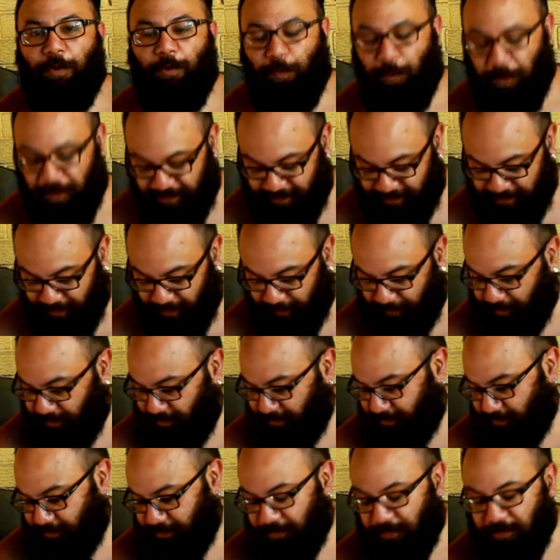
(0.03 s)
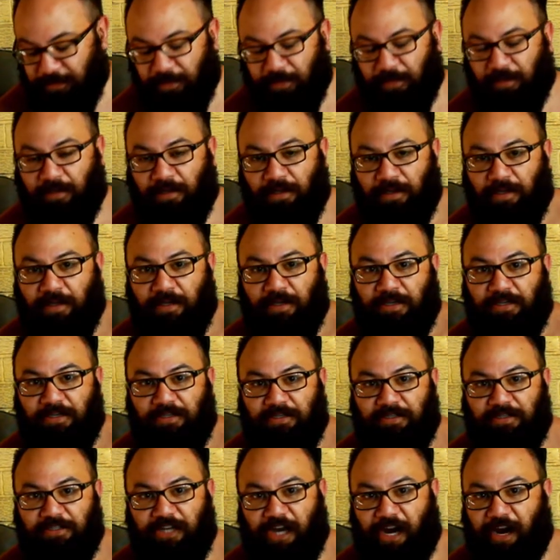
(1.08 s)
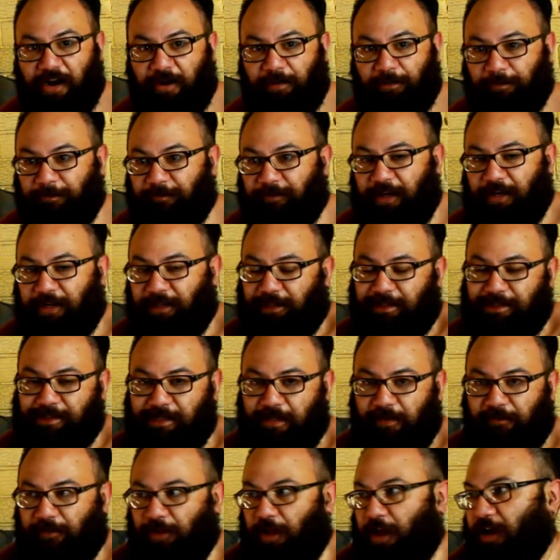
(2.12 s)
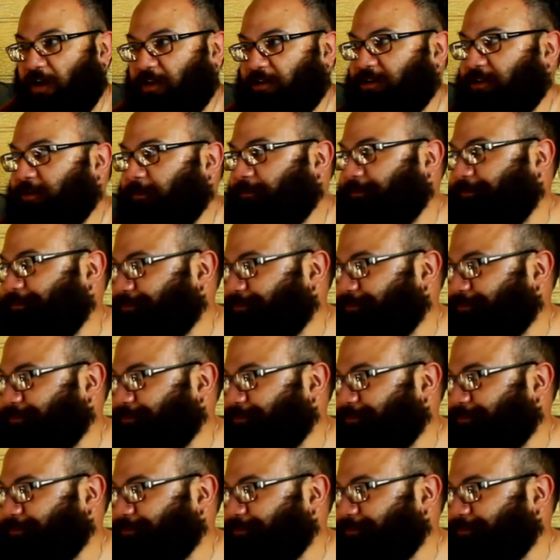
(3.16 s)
What's up? It's Jared, Vandalistica Vlogs.